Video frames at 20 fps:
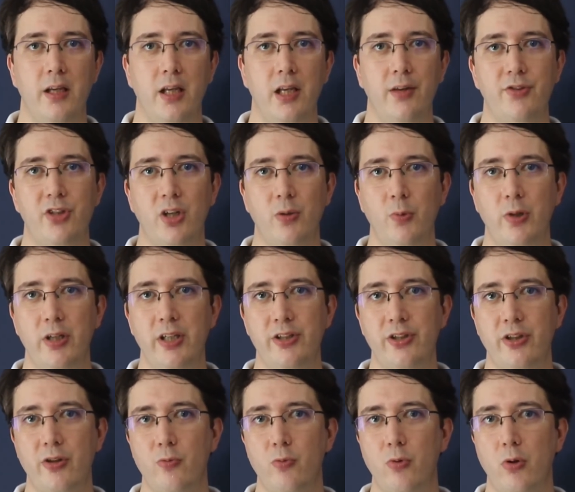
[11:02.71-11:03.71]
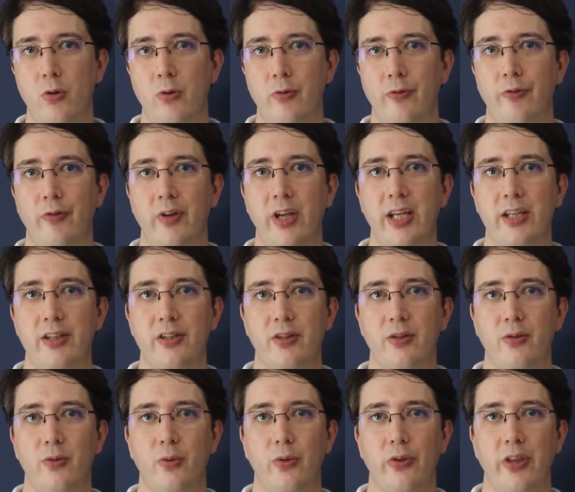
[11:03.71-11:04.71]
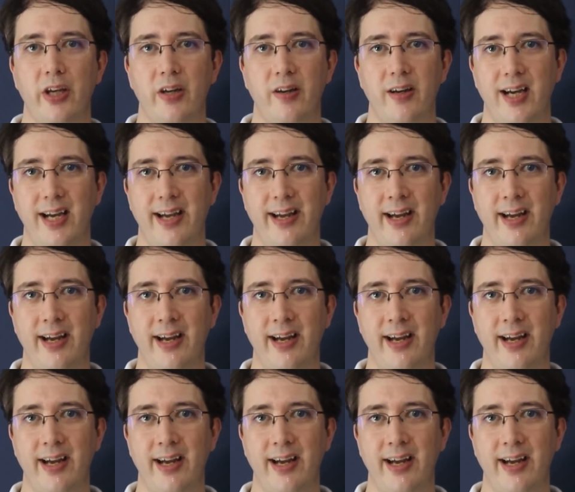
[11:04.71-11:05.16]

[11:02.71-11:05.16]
If someone is the wrong fit or they are